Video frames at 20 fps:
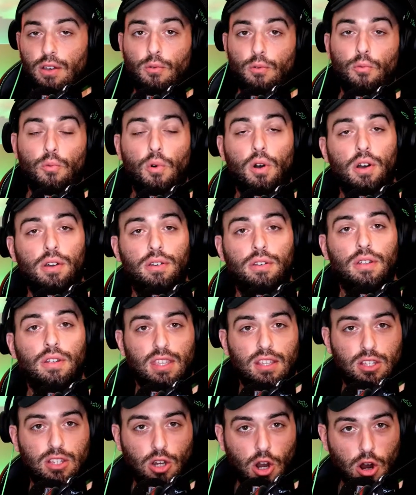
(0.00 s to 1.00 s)
that, one,
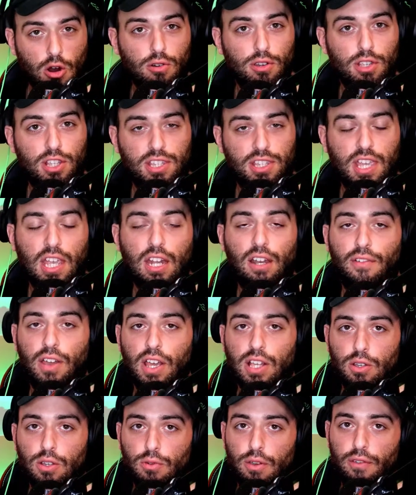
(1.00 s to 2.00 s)
this current state of
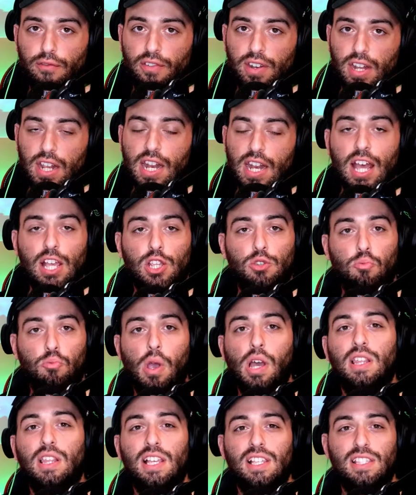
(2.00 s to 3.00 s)
Halo Infinite, as
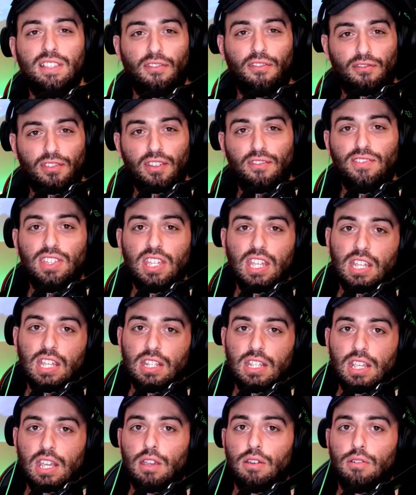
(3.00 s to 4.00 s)
well as the
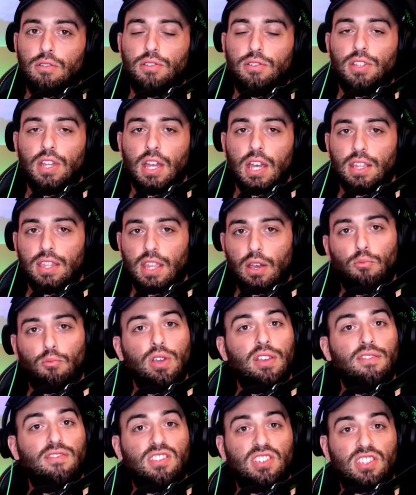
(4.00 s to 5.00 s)
15 years that
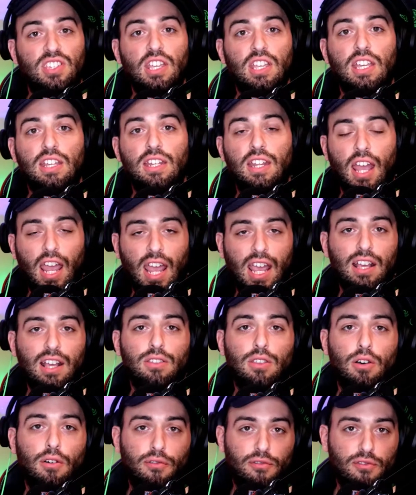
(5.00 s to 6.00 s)
we've seen
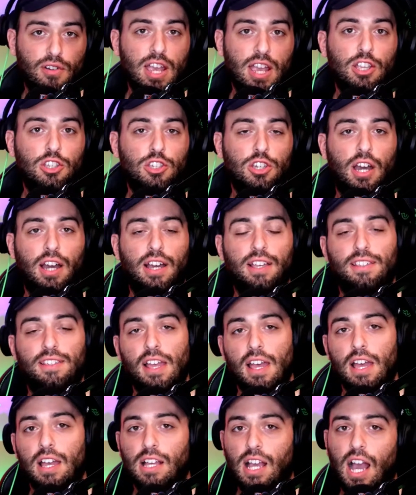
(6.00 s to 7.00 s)
Halo franchise
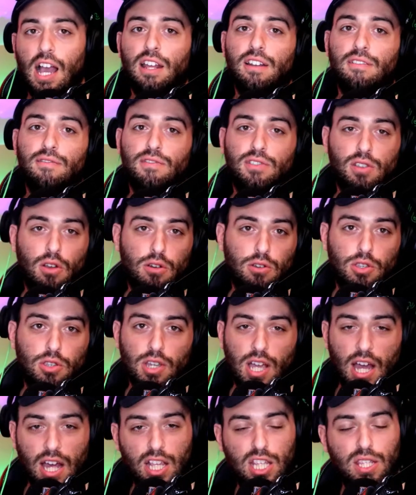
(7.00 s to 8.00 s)
kind of start
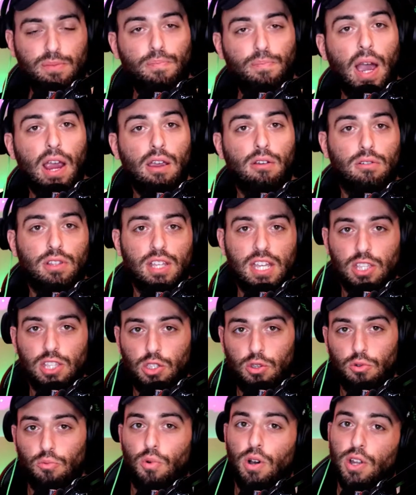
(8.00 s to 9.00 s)
to spiral
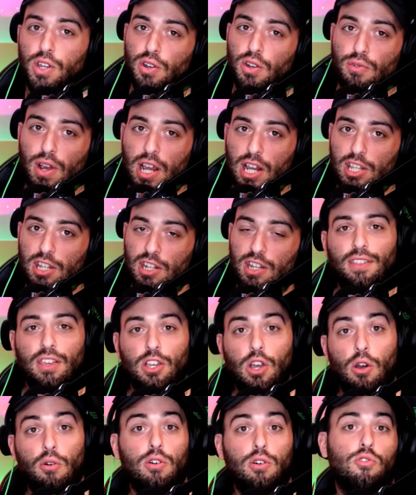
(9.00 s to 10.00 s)
into one direction
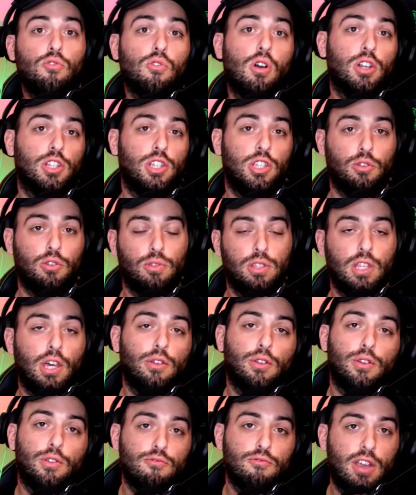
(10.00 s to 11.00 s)
and go across into
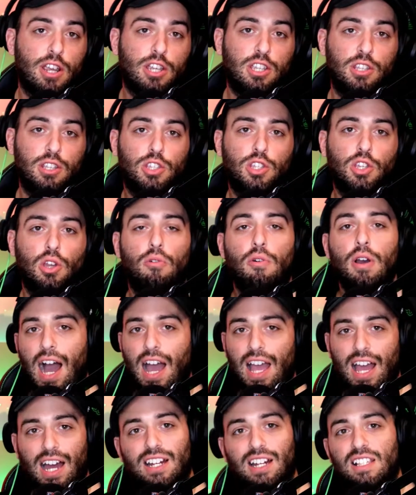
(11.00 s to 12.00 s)
another direction. So
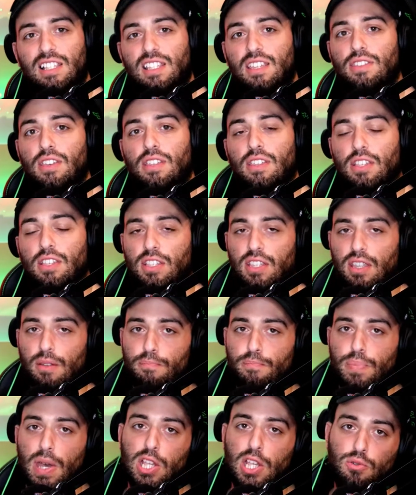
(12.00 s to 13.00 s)
I honestly think this is the
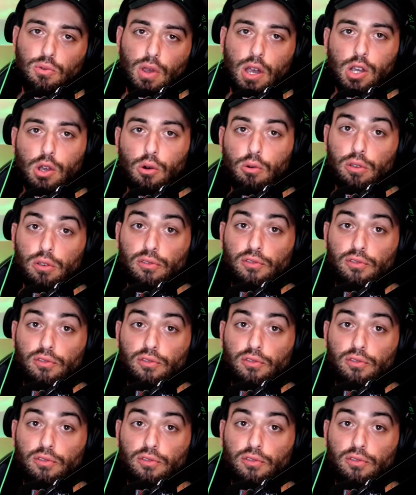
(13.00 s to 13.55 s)
best route going